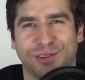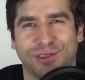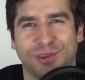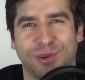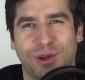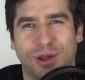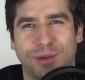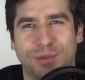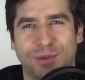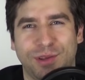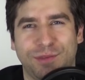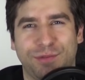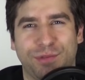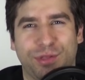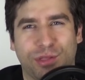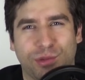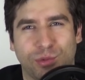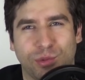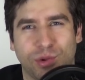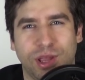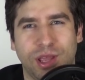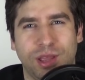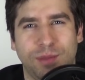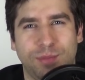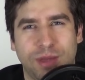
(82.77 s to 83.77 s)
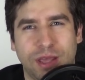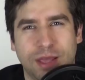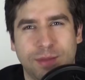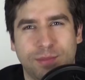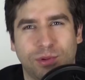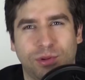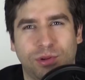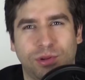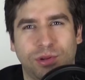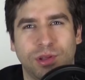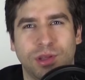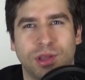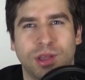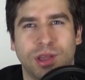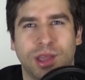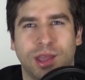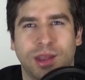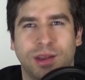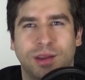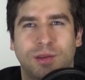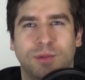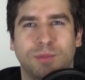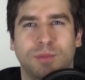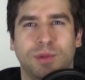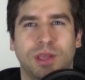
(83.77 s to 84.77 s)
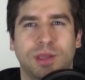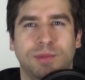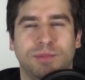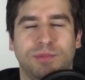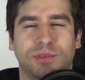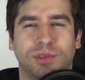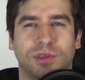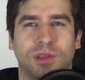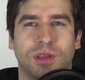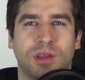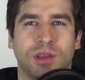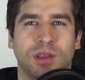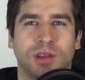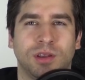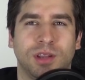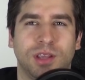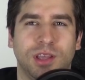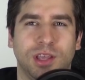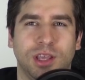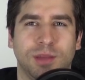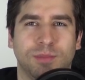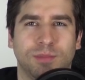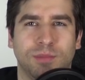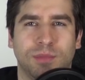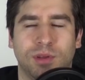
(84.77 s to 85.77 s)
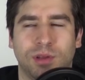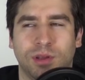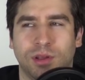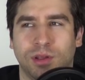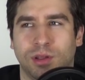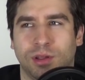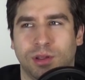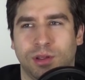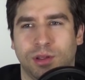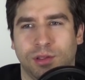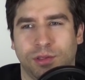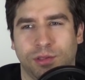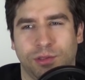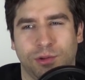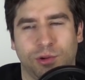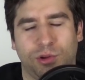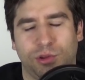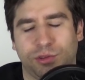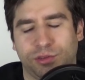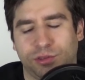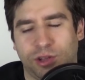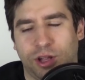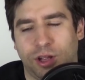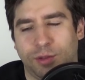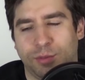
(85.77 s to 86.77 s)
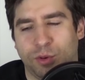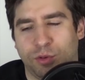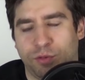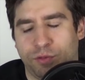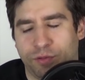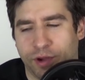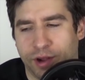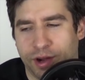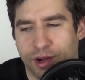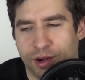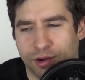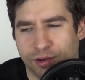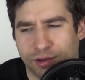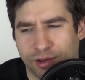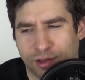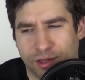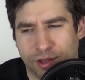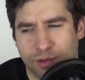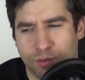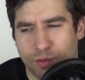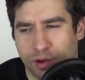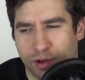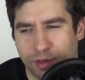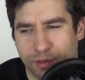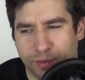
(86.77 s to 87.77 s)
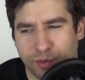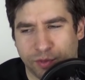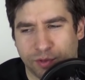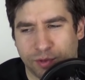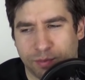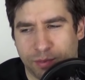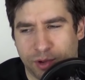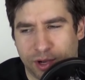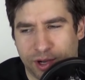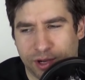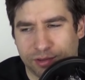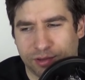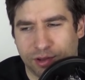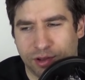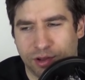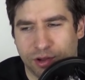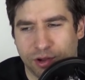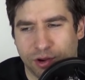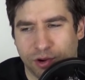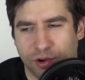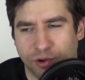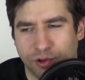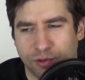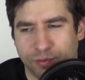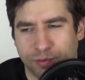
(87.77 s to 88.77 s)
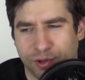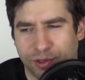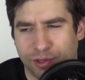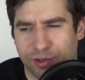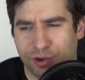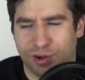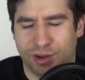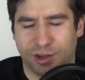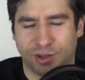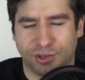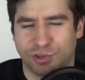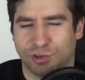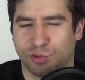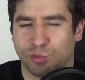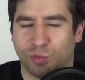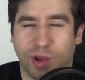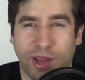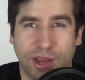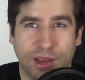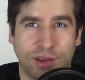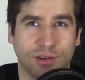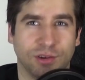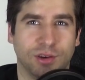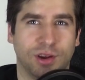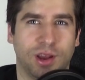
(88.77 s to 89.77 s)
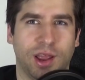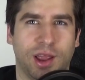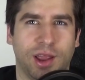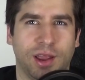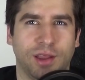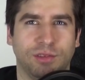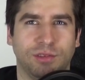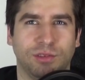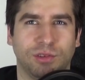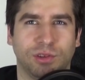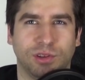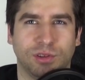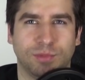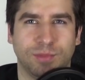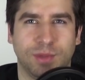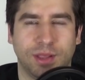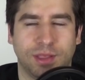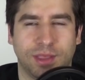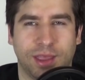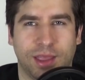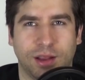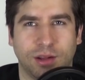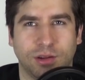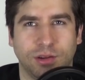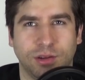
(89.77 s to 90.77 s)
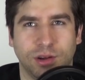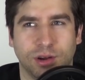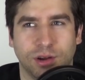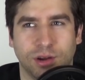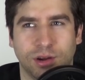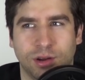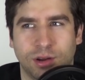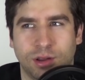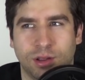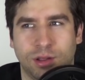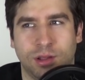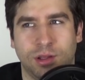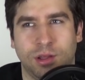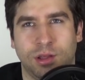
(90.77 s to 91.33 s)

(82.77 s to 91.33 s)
So I believe three people in Khabib's team, they're all sambo fighters. I think one of them was a boxing coach, but they're not just regular guys, so let's make that clear.